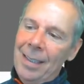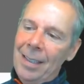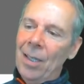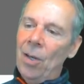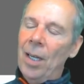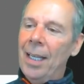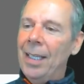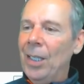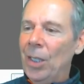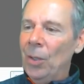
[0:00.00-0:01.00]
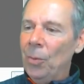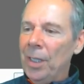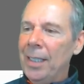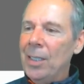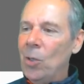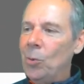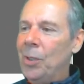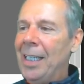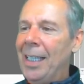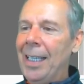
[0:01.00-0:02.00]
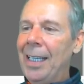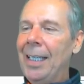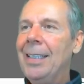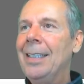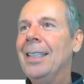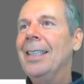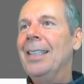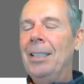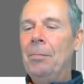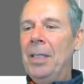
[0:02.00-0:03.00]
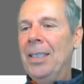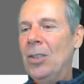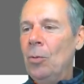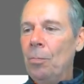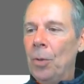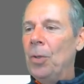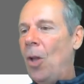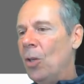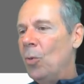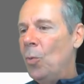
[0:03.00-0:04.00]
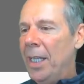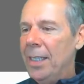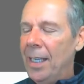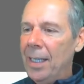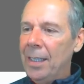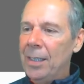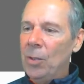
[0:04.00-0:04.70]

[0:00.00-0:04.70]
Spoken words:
you really don't need to be super long-winded.